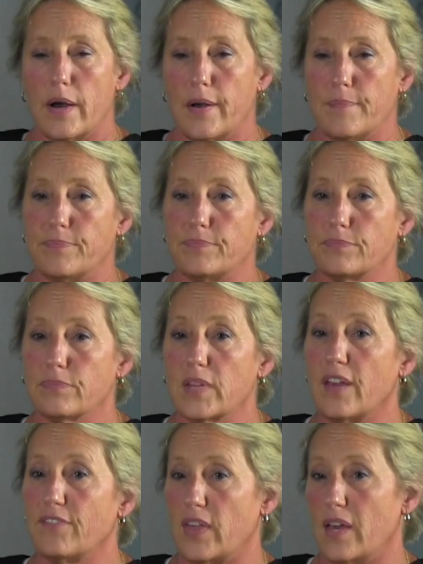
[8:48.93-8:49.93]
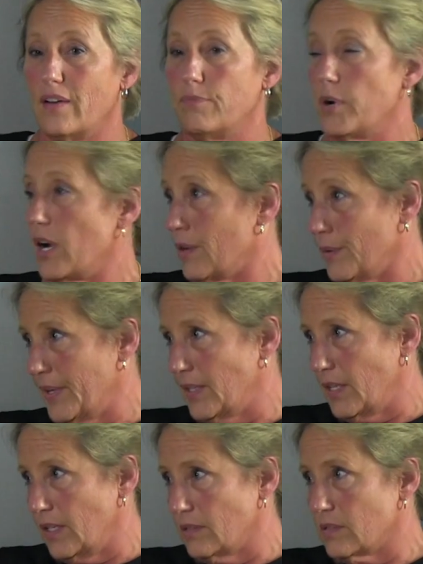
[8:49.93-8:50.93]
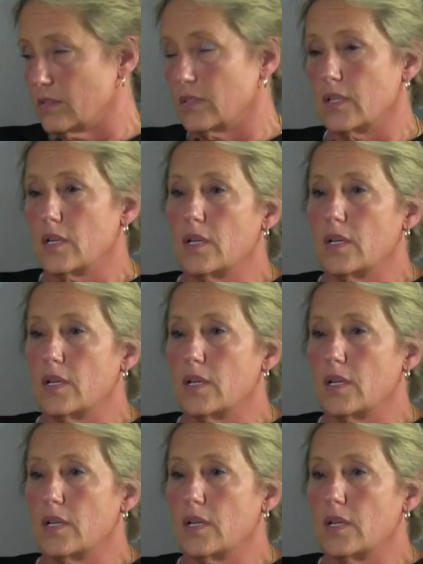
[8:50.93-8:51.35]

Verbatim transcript: um, if they have borrowing needs.